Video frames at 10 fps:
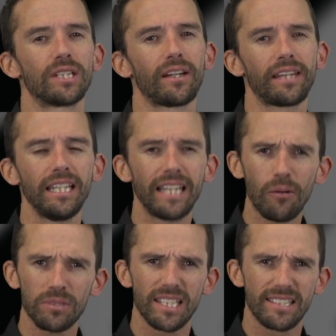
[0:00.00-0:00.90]
And I think
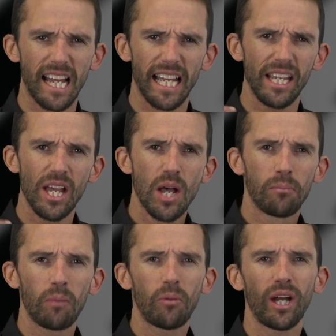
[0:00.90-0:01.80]
that was the day
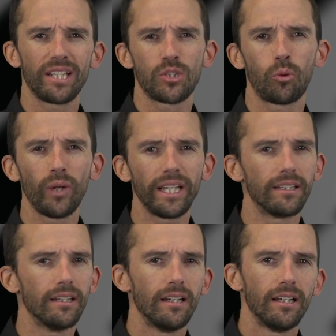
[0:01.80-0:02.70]
my mind
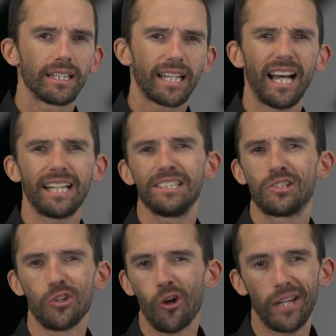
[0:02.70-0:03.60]
twigged Karting's
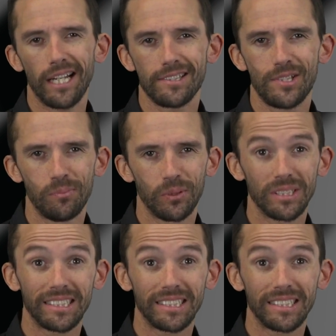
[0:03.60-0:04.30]
not that simple.